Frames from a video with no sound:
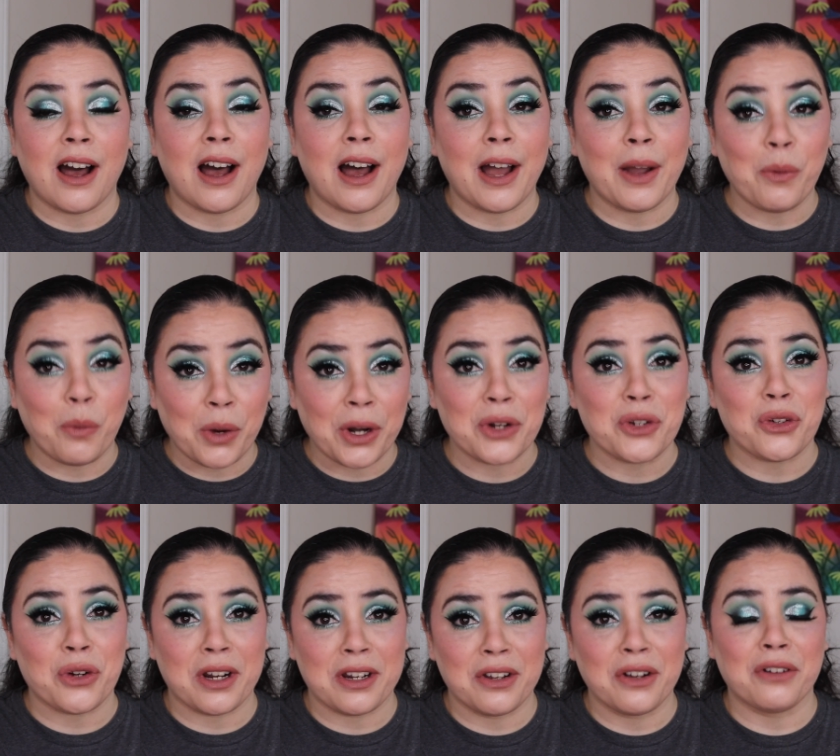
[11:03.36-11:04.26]
I want to
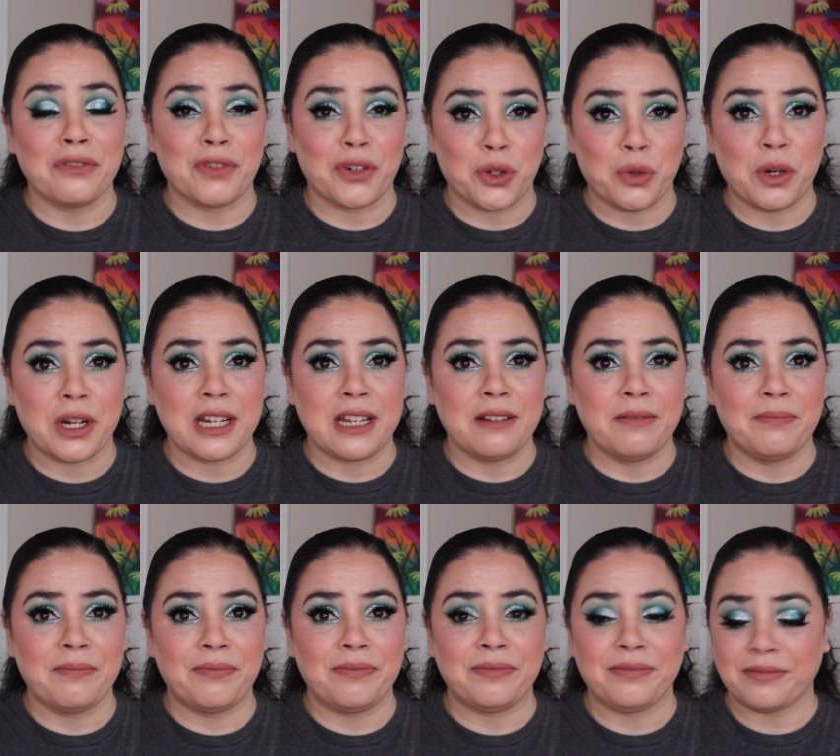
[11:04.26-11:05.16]
try to go for twenty.
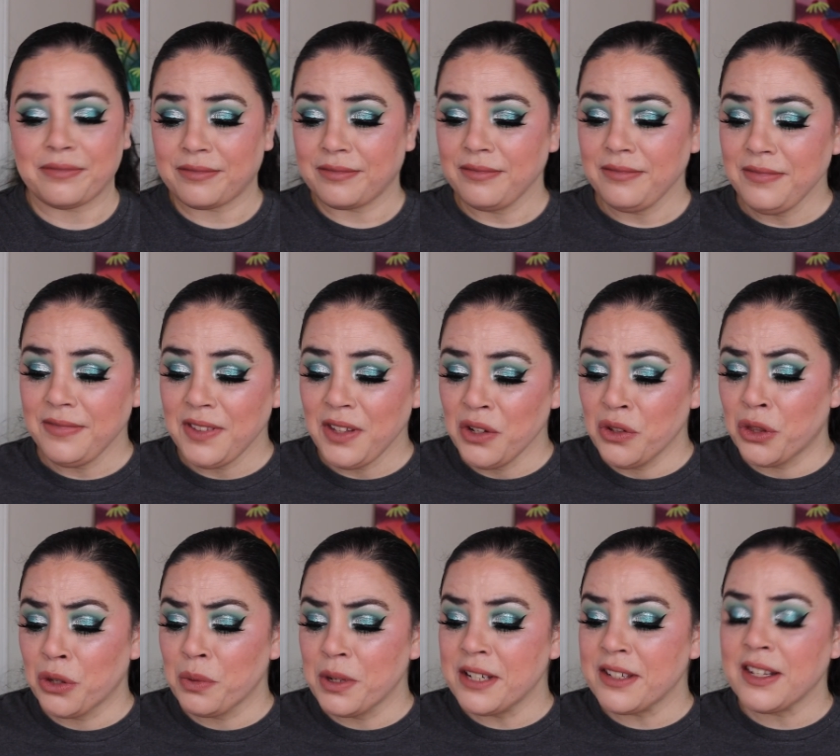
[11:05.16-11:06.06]

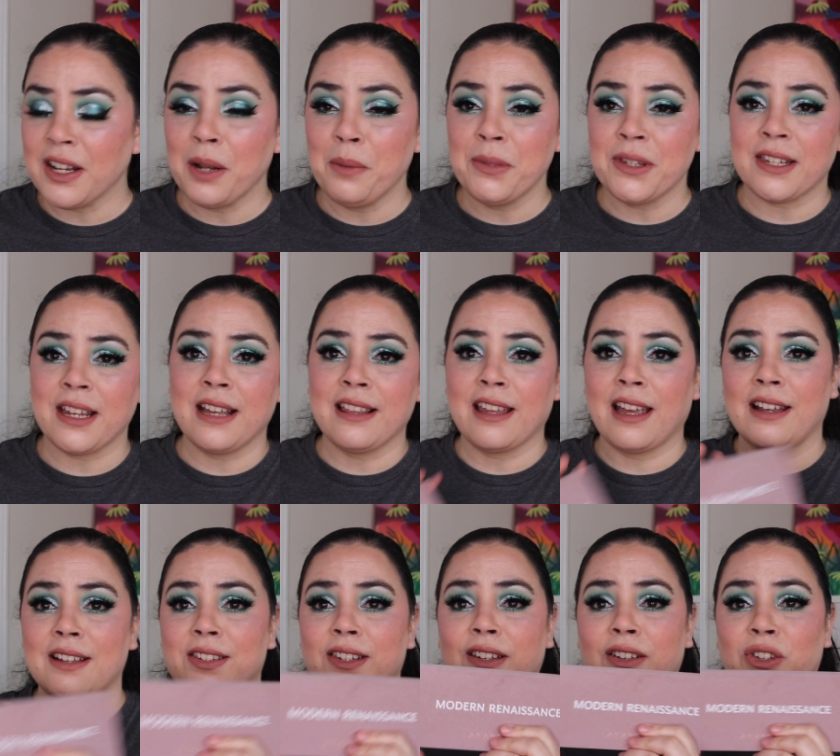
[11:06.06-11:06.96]
The reason I'm saying
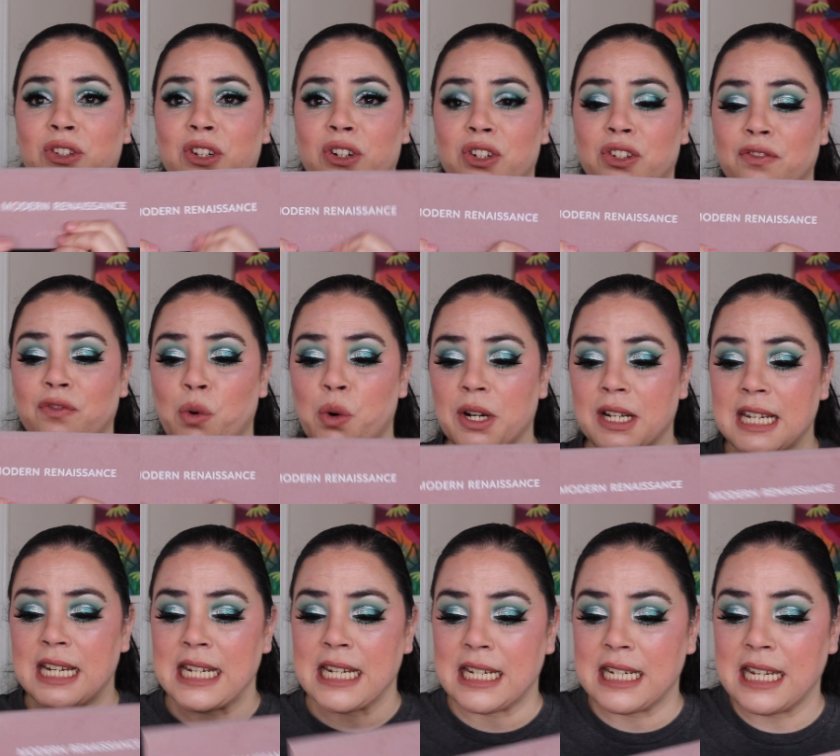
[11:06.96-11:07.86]
that is because there's
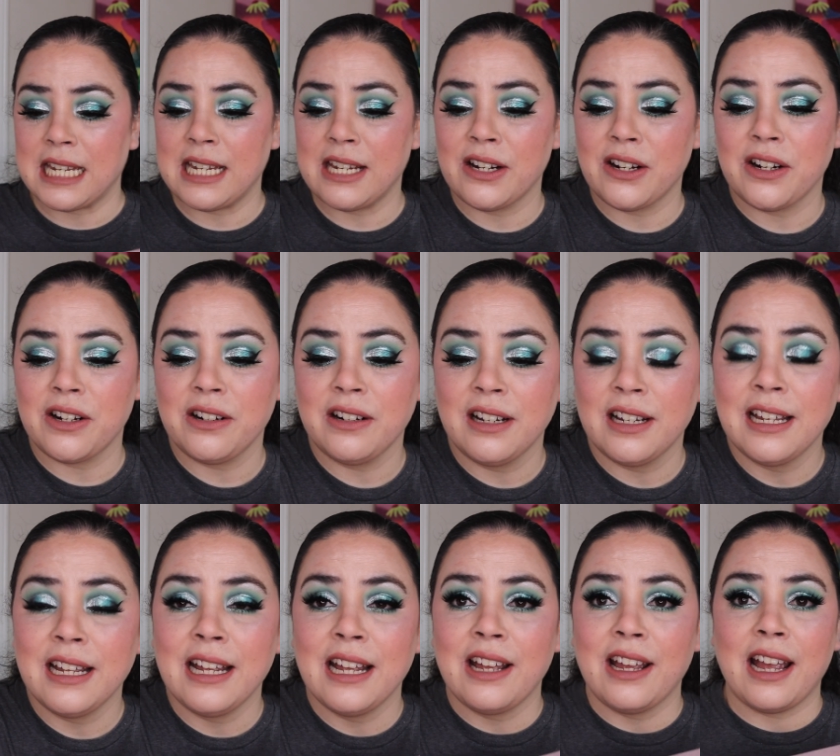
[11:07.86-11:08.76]
fourteen in here
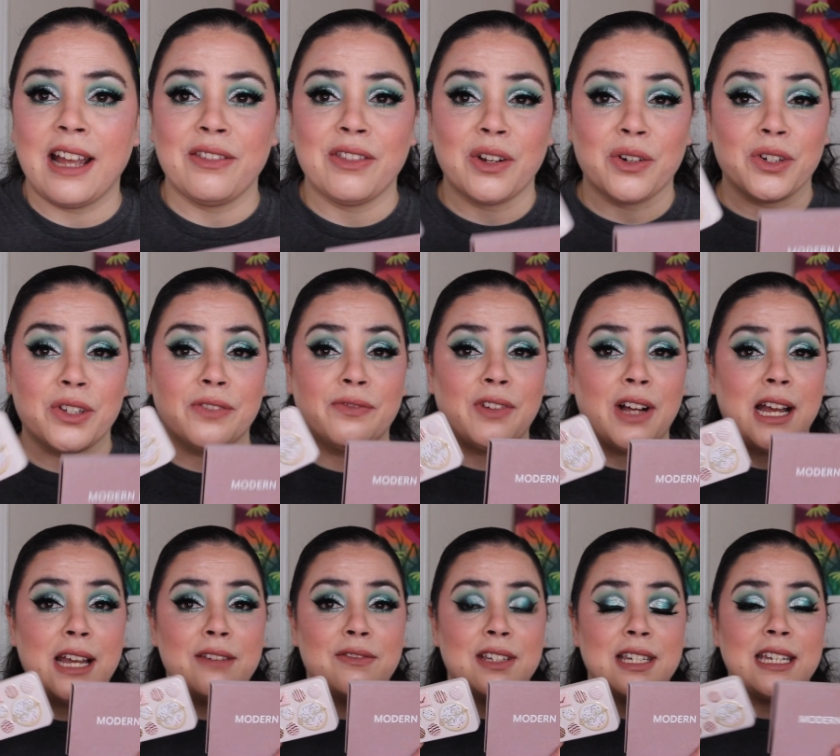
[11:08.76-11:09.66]
and there's
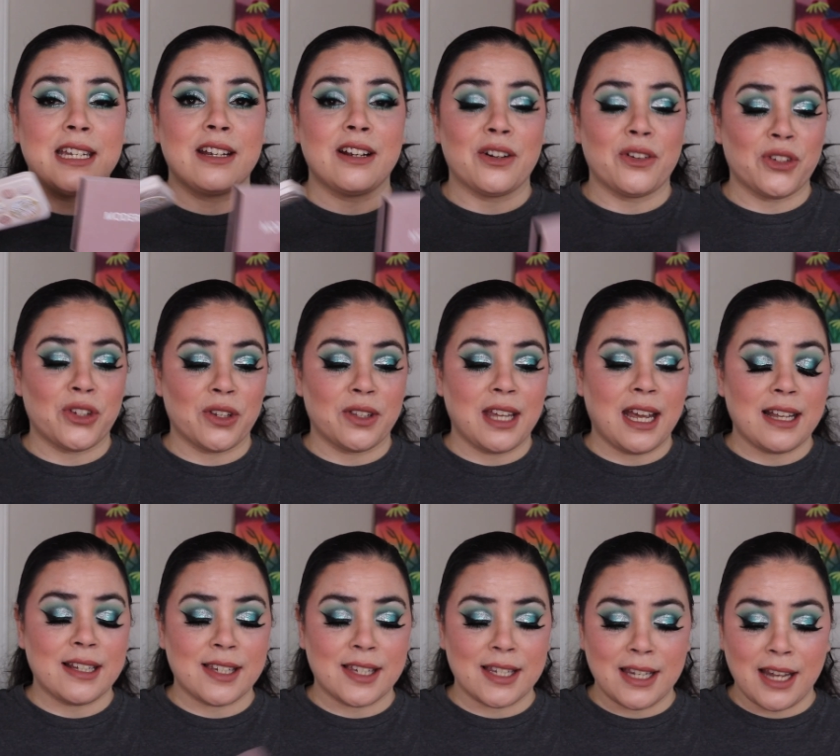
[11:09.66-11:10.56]
five in here, so
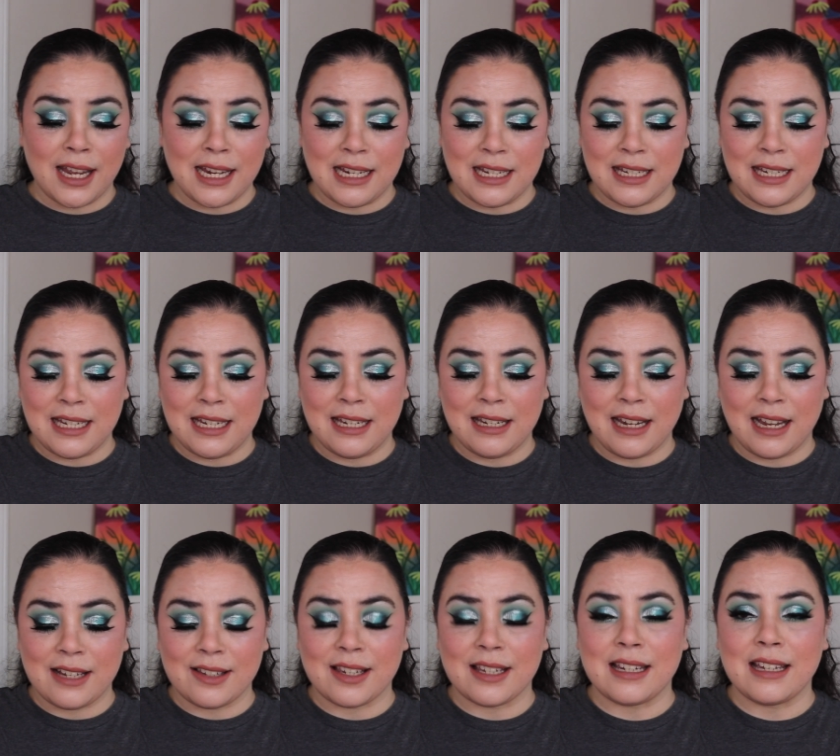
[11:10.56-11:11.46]
that's nineteen
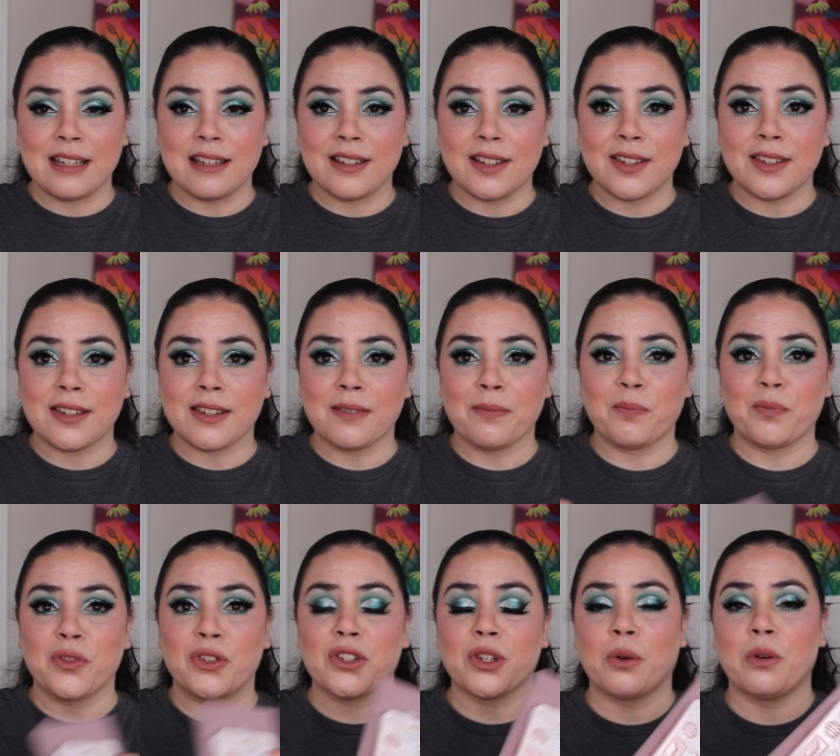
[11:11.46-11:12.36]
as it is.
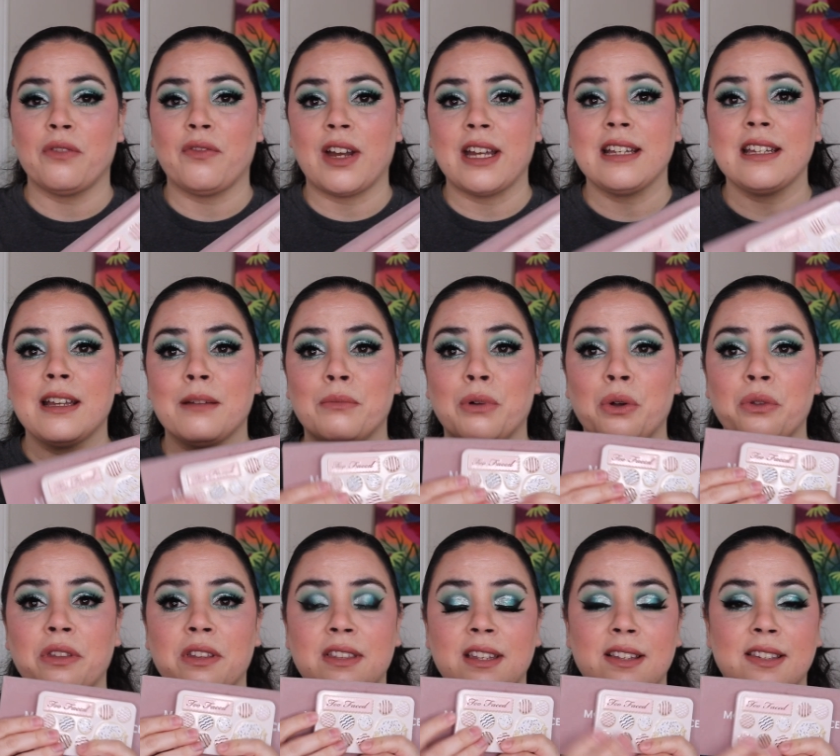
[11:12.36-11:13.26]
So if I can get
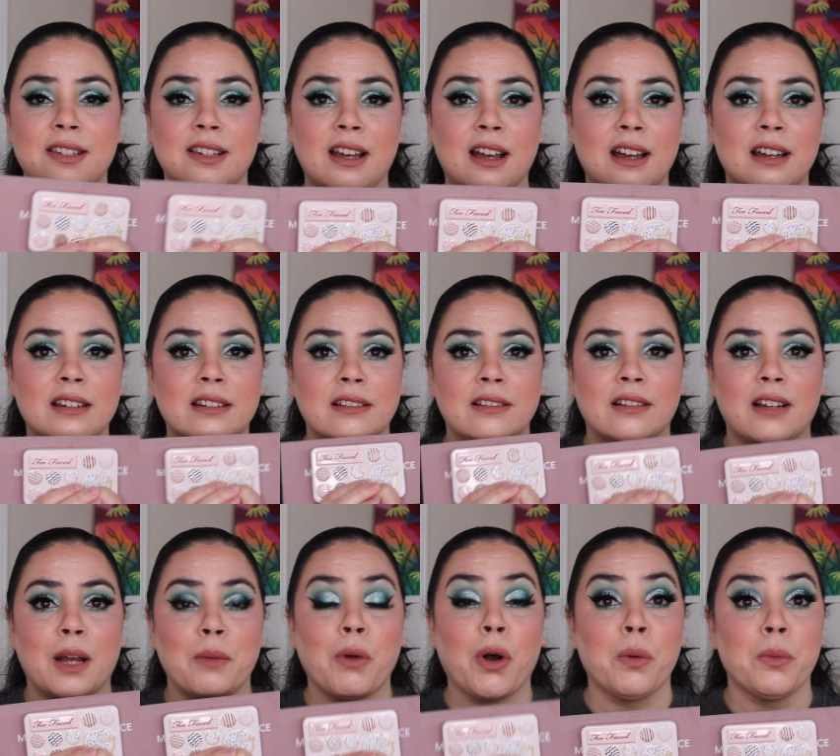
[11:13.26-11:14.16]
both of these done,
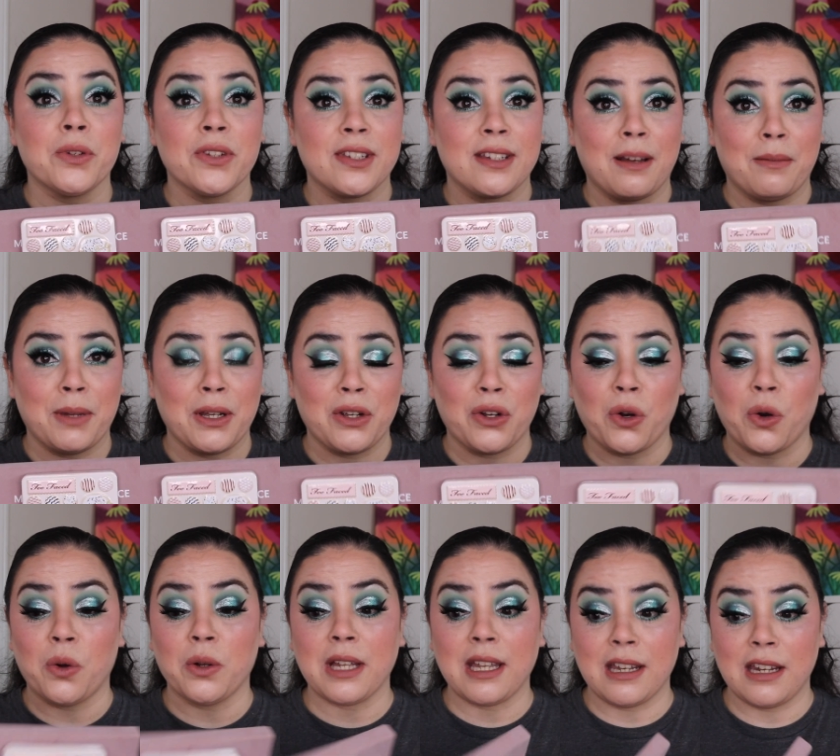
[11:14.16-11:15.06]
I'm almost at my
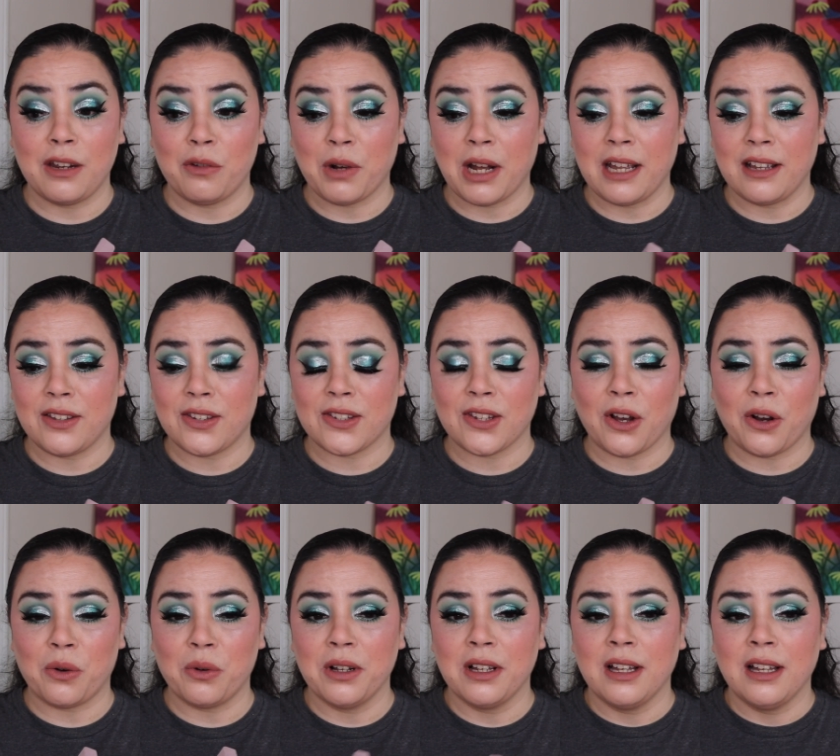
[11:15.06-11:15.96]
goal anyway.
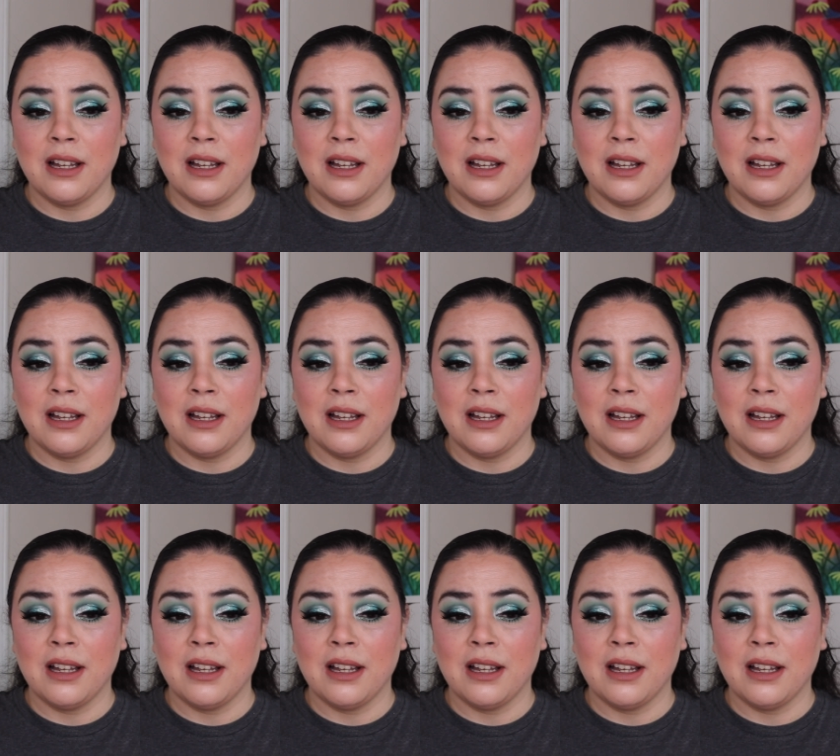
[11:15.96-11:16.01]
So